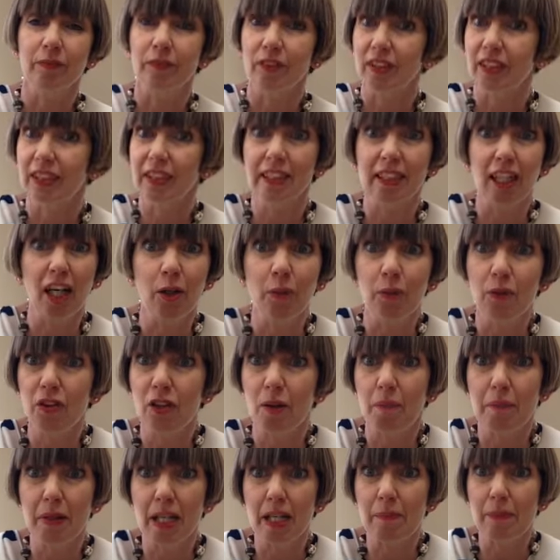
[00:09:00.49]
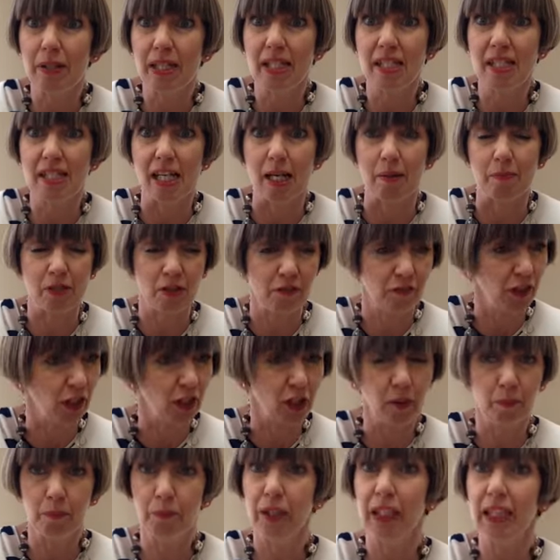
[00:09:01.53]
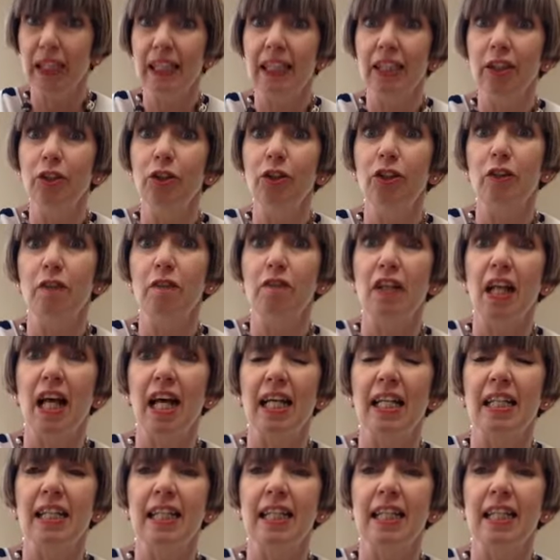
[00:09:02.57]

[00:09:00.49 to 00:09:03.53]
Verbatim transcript: start with the baby steps. If you're completely new to Fly